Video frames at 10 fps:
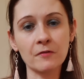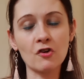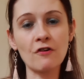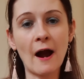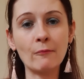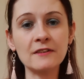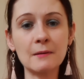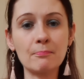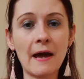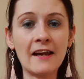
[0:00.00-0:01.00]

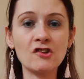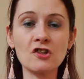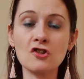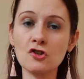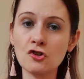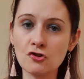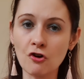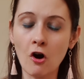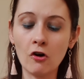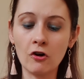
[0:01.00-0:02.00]
Grounded, patient, and
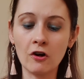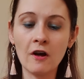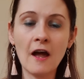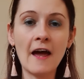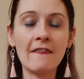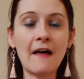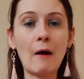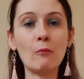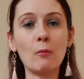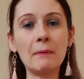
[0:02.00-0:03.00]
strong. And
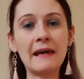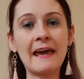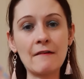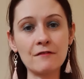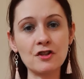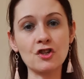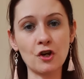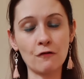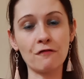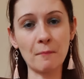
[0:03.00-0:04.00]
that will be given to
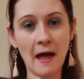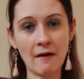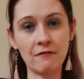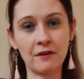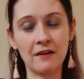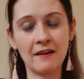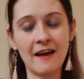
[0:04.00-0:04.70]
you from heaven.